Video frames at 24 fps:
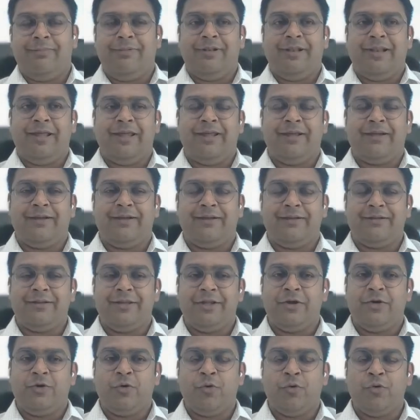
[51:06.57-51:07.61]
like
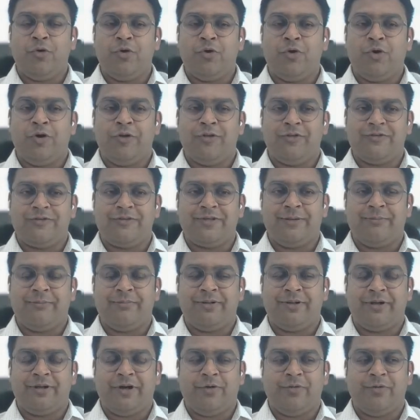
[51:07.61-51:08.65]
the whole
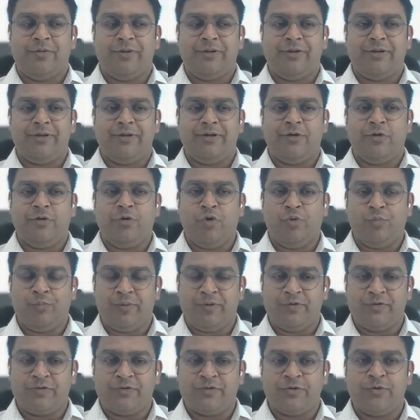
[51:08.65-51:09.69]
concept around
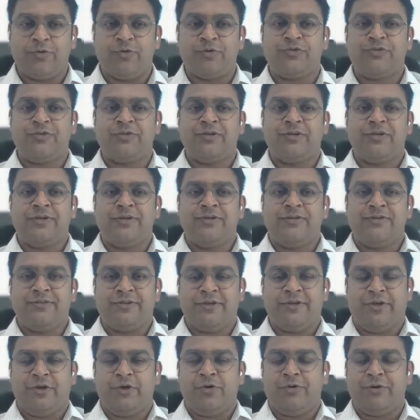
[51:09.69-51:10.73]
open source,
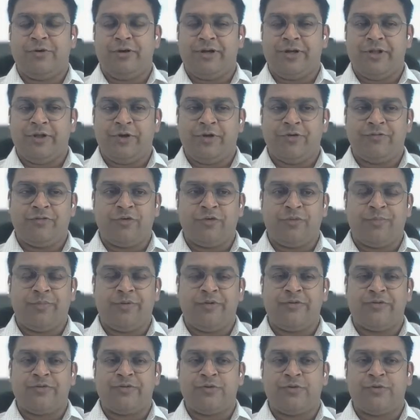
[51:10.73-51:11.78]
security of
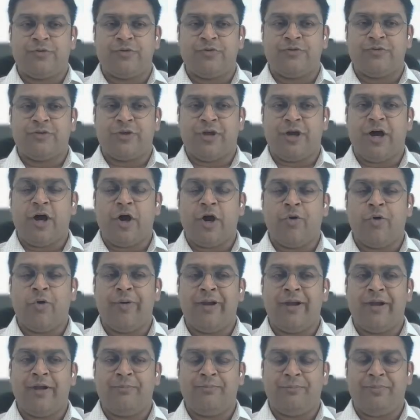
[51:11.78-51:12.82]
open source, how
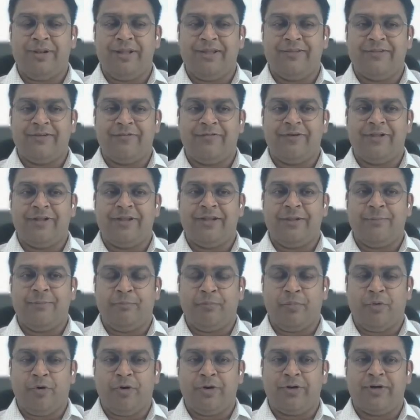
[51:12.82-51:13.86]
it plays a very
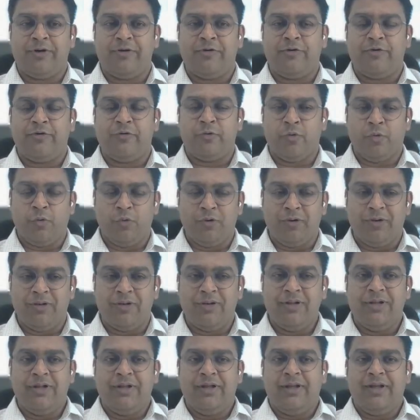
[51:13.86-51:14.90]
important role
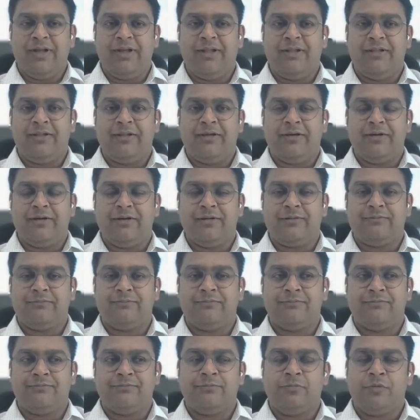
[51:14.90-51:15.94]
in the
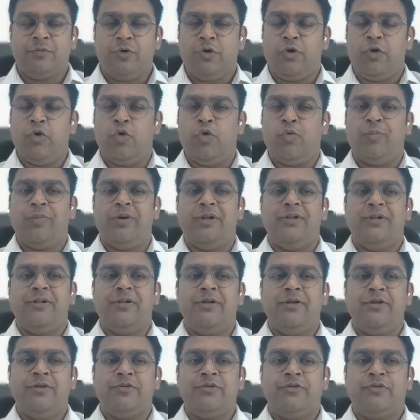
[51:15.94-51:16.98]
global
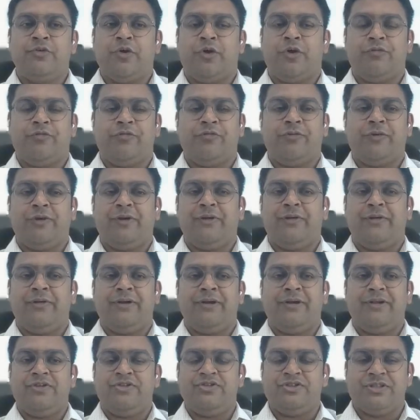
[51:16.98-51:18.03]
software
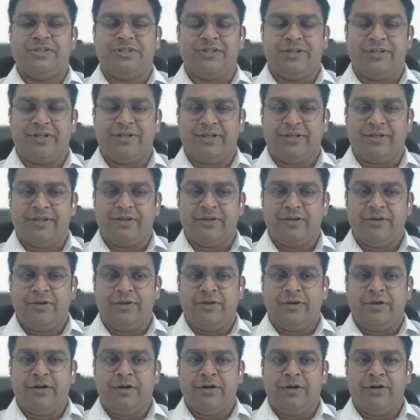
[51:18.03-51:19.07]
engineering
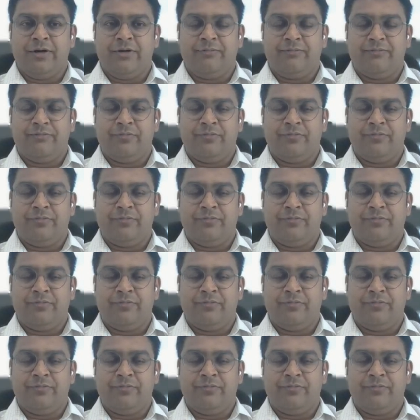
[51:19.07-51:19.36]
uh,